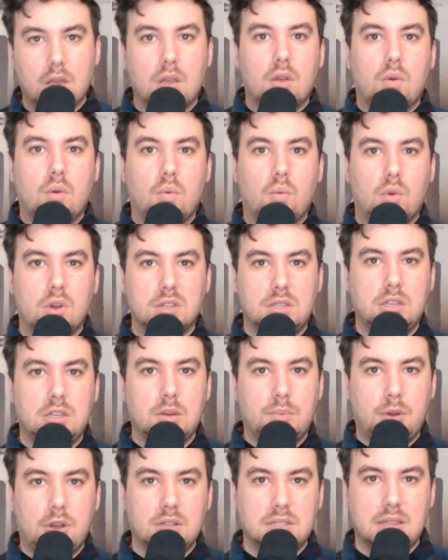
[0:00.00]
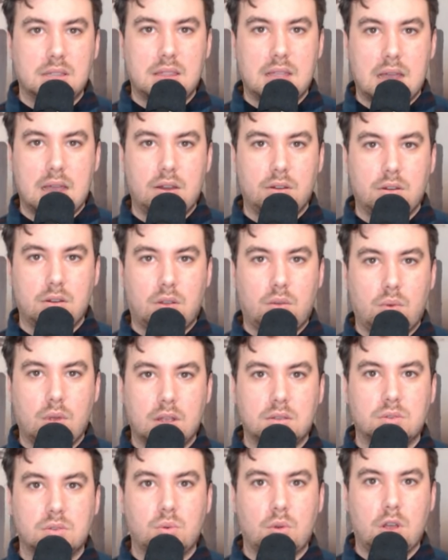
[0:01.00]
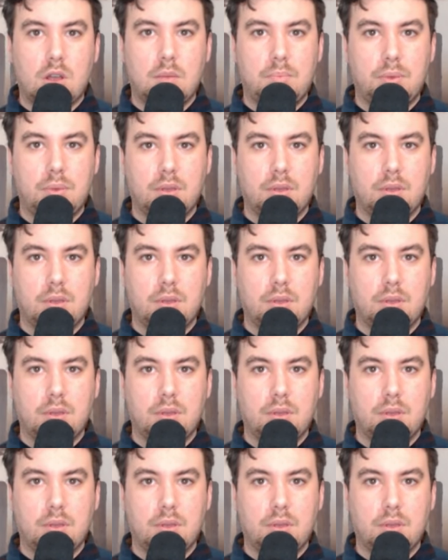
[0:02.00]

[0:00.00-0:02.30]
Once you deposit that onto QuickSwap,